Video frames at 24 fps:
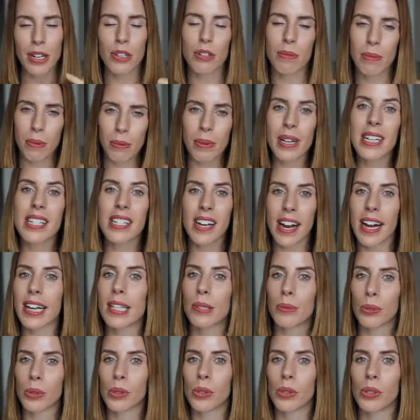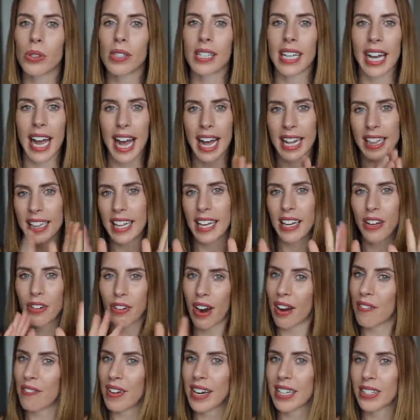Do you remember when tights were cool and they had like
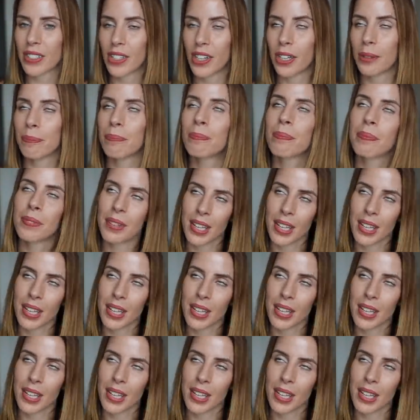graphics on?